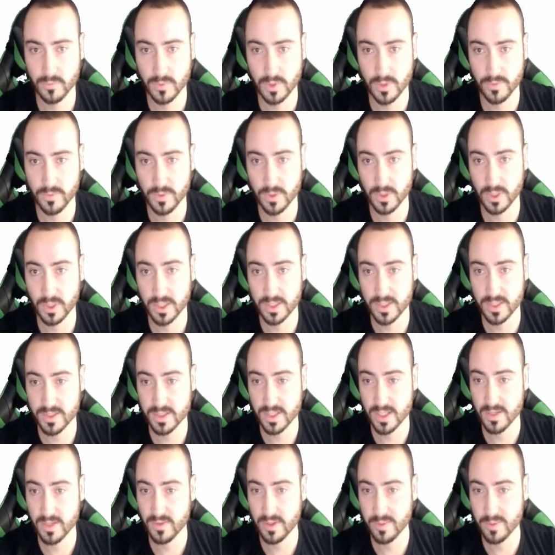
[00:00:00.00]
if you'd like to
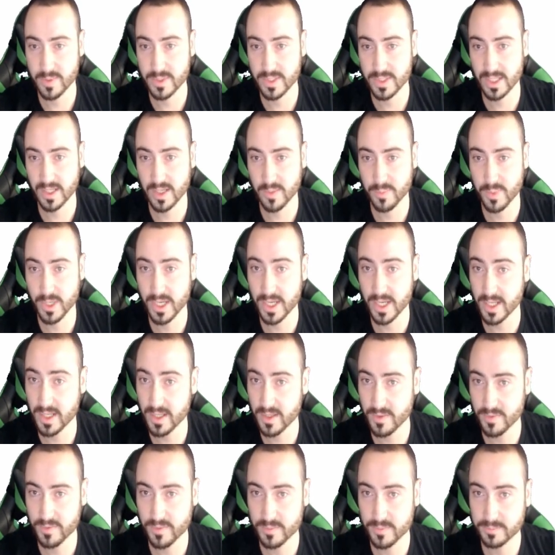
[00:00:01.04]
save them as like a
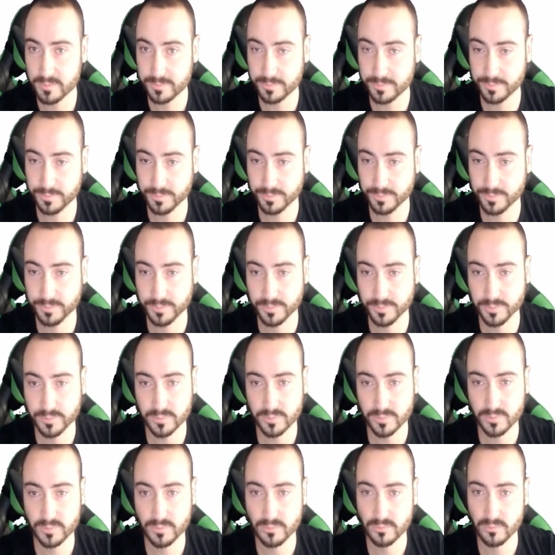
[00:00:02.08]
PDF,
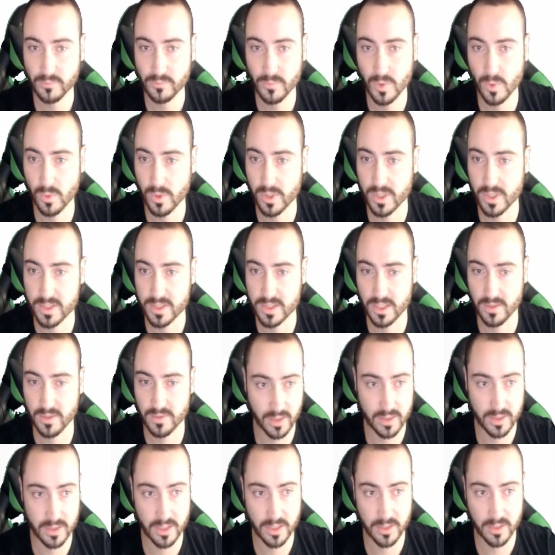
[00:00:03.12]
or you can save
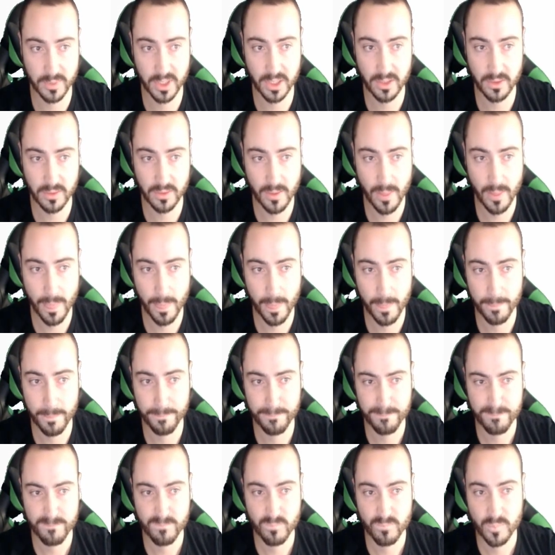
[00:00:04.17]
HTML,
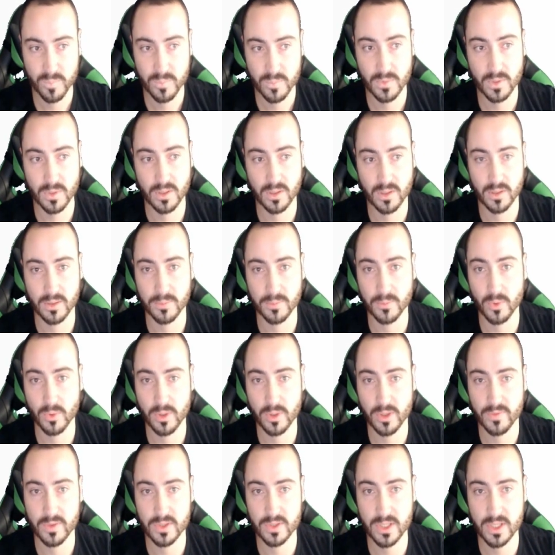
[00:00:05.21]
or
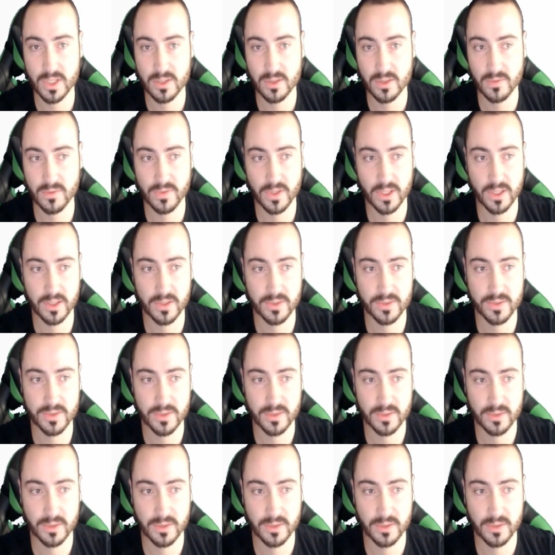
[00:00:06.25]
even JSON files.